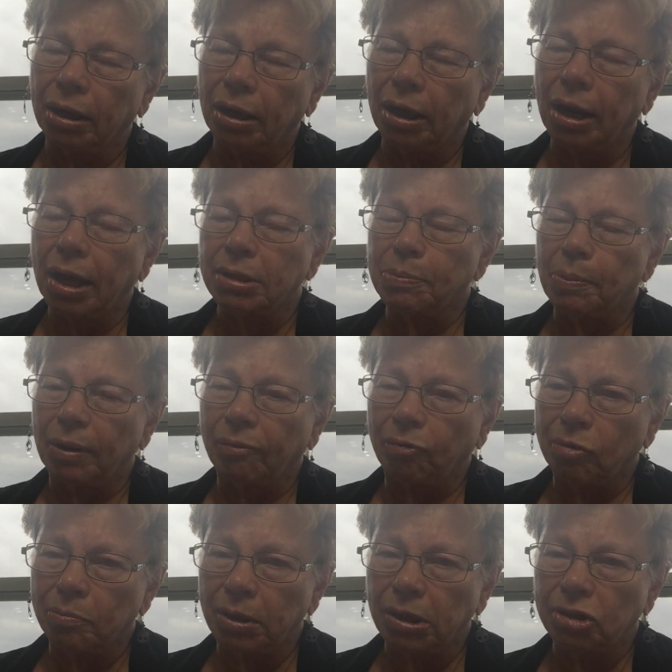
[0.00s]
It has been
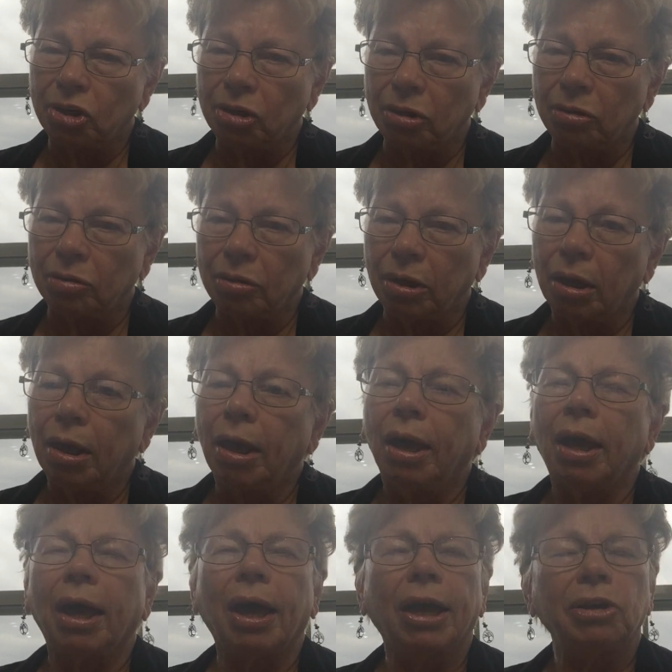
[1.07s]
for me too.
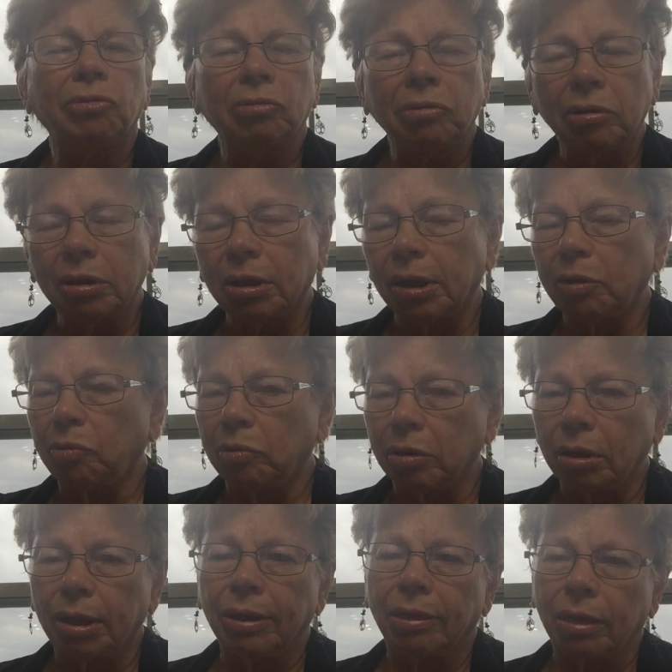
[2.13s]
I
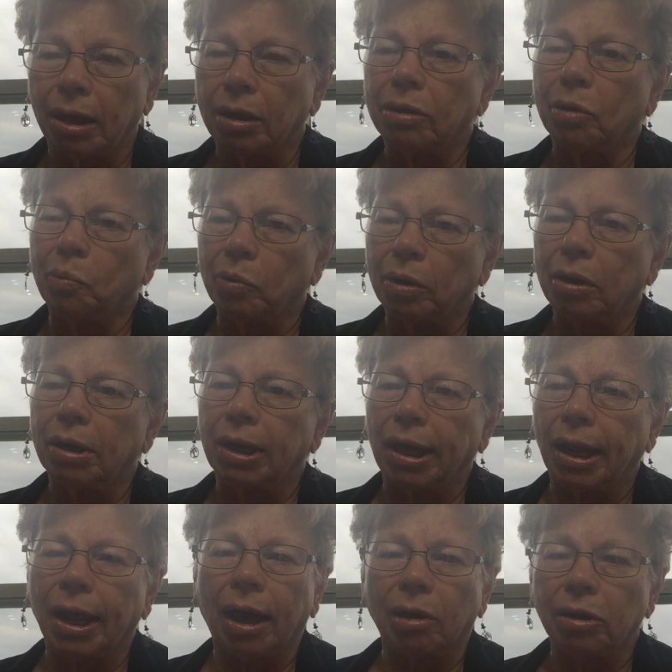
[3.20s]
really think that we're going to
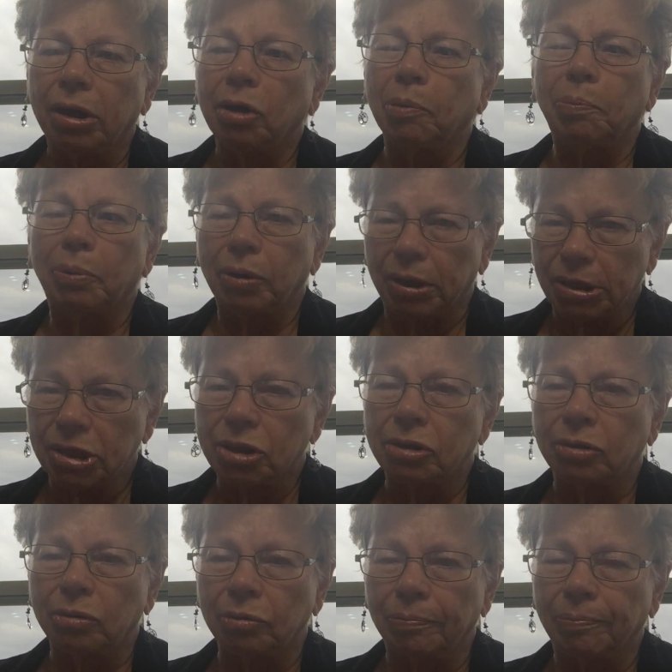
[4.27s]
get out here pretty
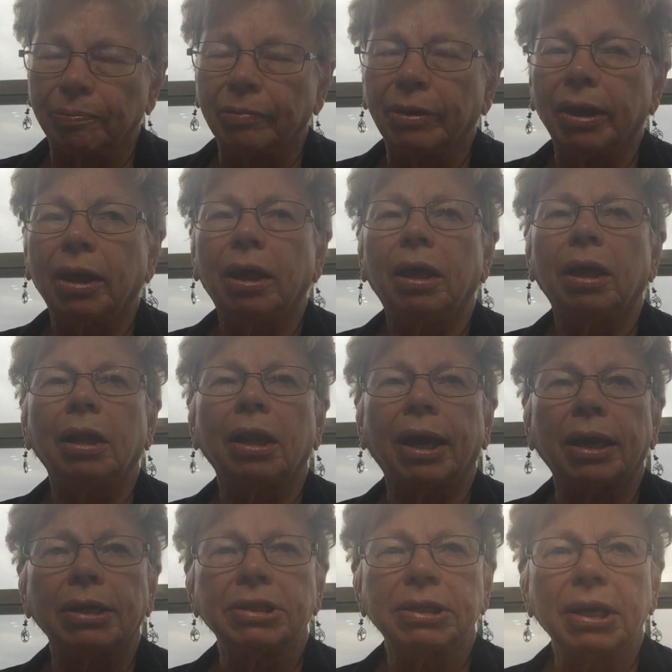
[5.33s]
soon.
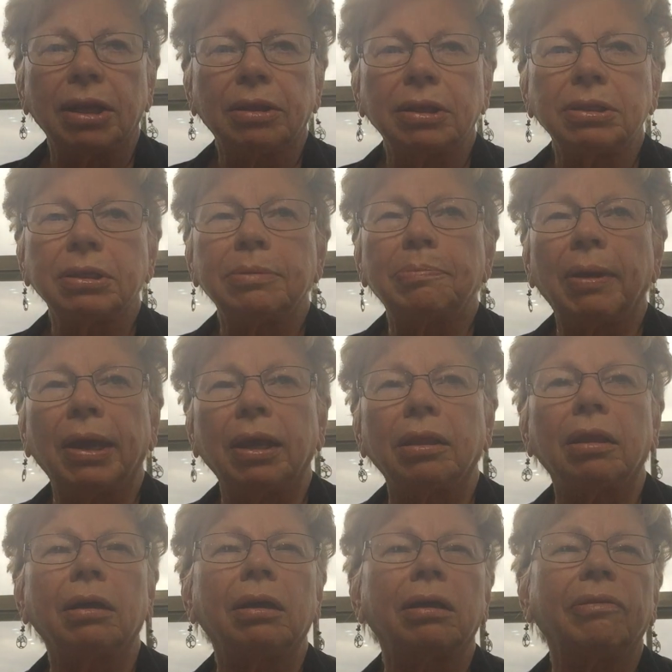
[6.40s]
Like I said, this is May
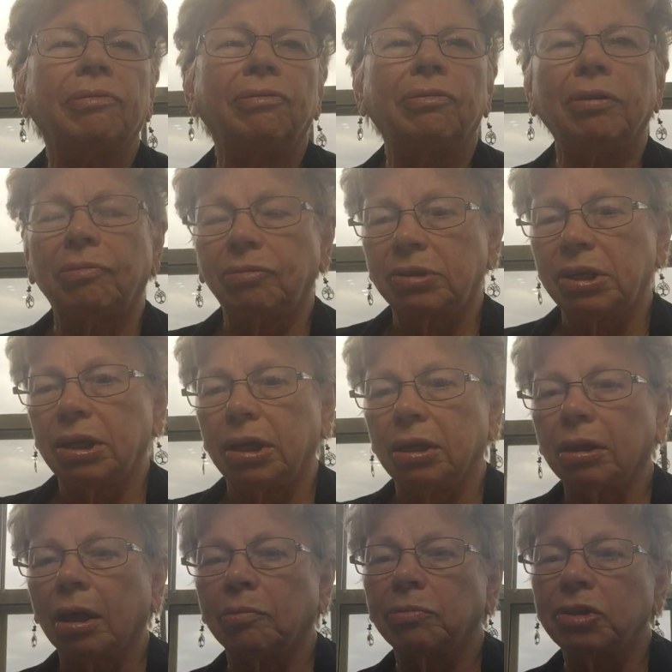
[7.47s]
the
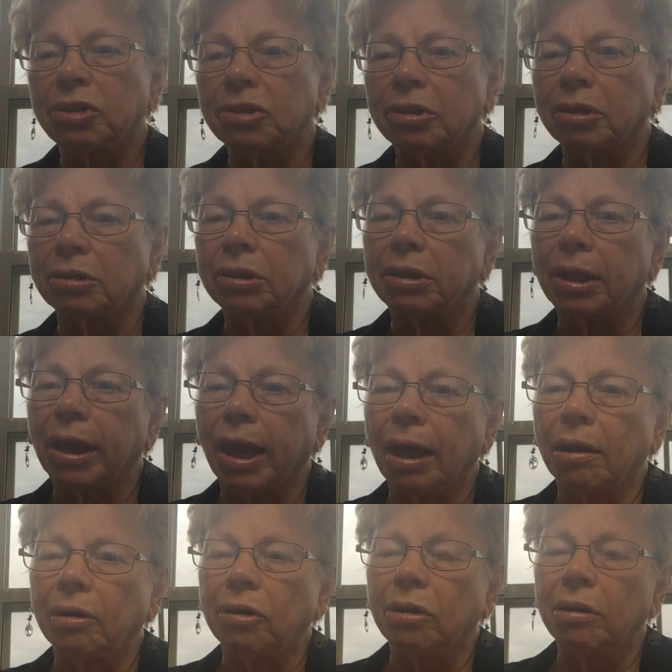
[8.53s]
15th. I just looked at the
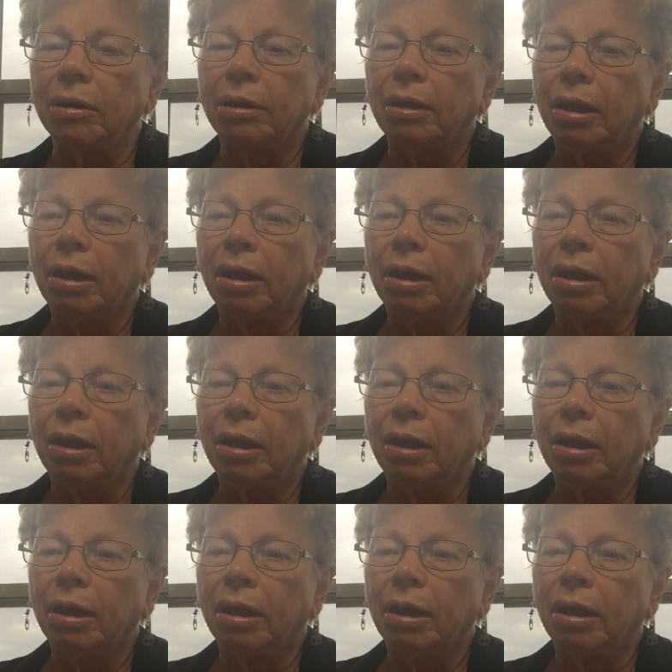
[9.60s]
calendar.